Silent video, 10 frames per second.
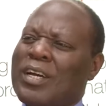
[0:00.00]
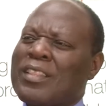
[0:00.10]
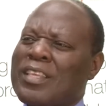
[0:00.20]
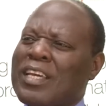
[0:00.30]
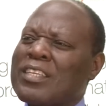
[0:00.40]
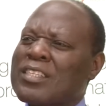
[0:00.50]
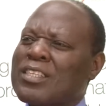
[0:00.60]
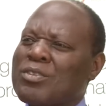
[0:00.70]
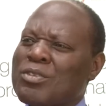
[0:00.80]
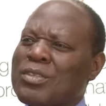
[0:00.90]
their
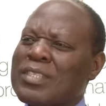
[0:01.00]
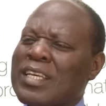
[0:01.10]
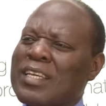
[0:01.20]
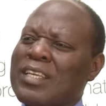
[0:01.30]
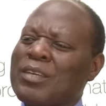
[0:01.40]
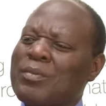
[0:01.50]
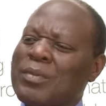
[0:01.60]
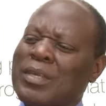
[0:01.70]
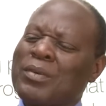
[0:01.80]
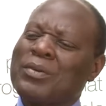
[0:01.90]
institutions and
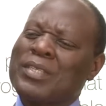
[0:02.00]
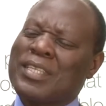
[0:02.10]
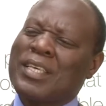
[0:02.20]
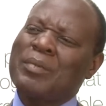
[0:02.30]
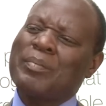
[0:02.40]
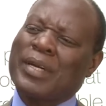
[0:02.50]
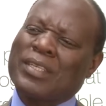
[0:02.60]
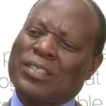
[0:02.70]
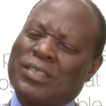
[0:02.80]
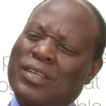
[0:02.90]
increase the
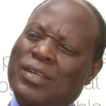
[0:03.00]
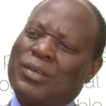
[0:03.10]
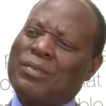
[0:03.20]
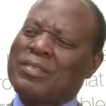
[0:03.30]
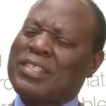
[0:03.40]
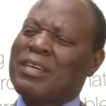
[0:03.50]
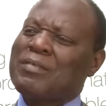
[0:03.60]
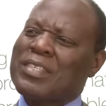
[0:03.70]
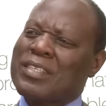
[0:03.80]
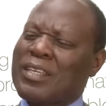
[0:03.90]
impact of the
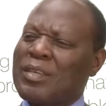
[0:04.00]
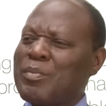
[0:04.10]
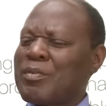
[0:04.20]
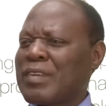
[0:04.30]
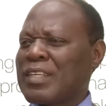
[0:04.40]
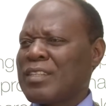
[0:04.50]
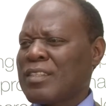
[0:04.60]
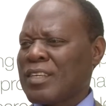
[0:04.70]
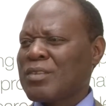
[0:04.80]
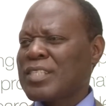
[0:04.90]
services they provide in
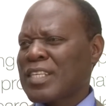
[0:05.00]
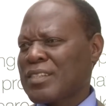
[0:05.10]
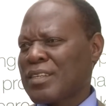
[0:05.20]
the health sector.